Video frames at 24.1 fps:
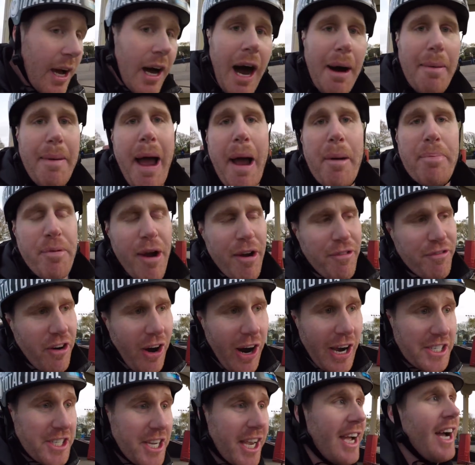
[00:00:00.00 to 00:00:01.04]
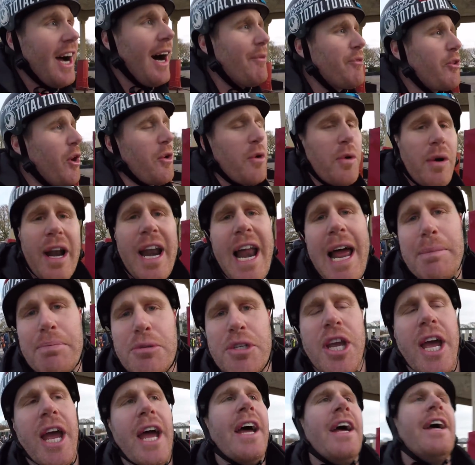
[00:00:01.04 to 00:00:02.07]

I'm out of breath, guys. I'm doing all the laps here.